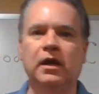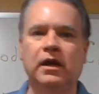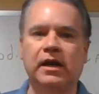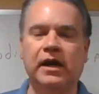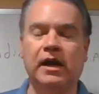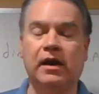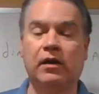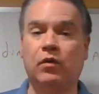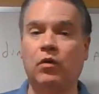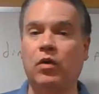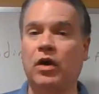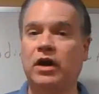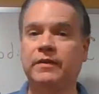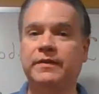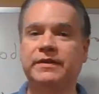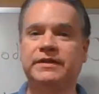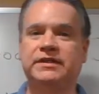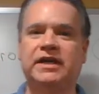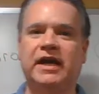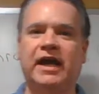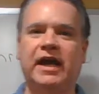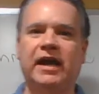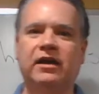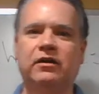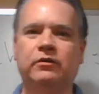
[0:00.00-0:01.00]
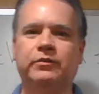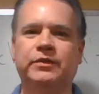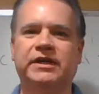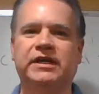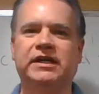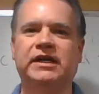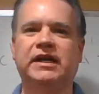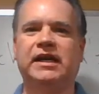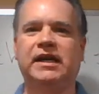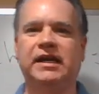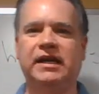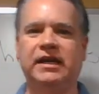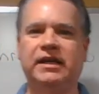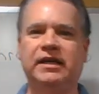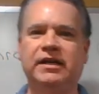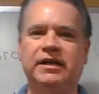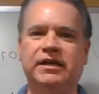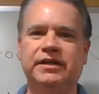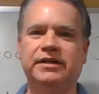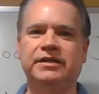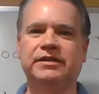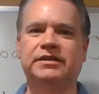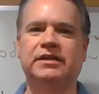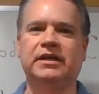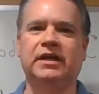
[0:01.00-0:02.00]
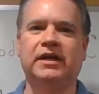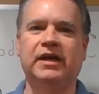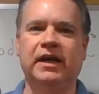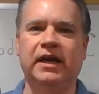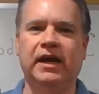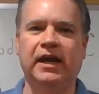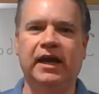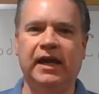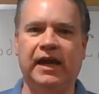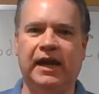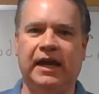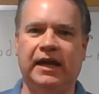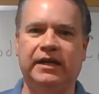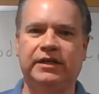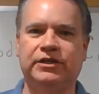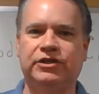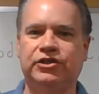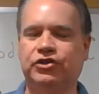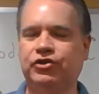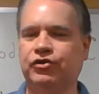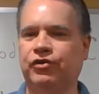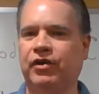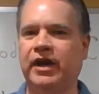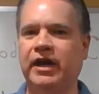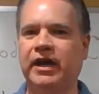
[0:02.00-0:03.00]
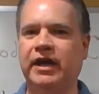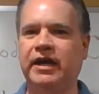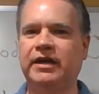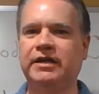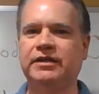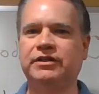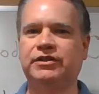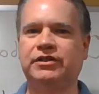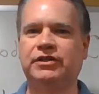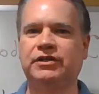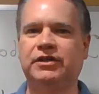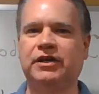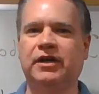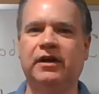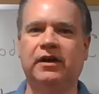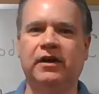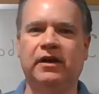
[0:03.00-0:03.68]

Now, quantum entanglement is a strange